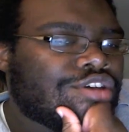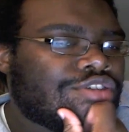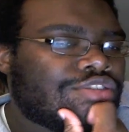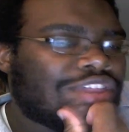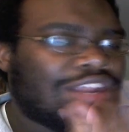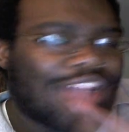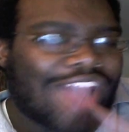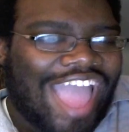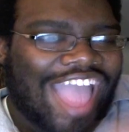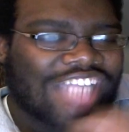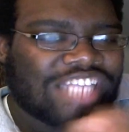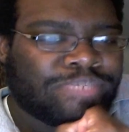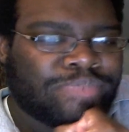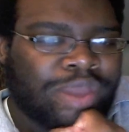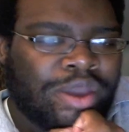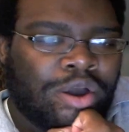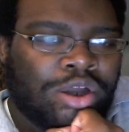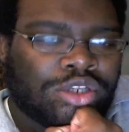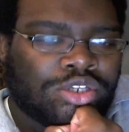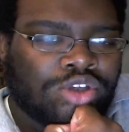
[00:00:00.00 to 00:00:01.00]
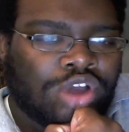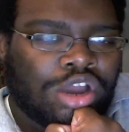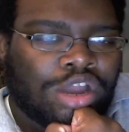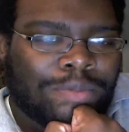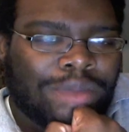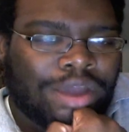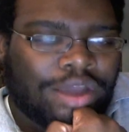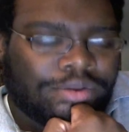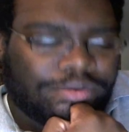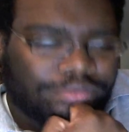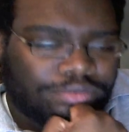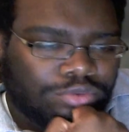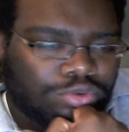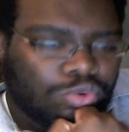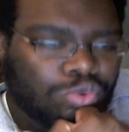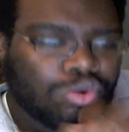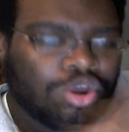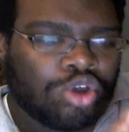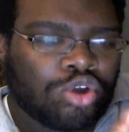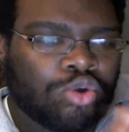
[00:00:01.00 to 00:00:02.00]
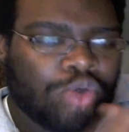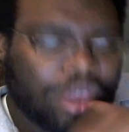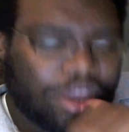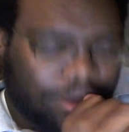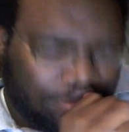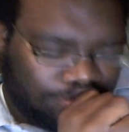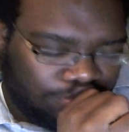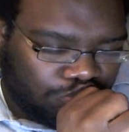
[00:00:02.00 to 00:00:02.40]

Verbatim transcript: The last bit I want to talk about, real quick.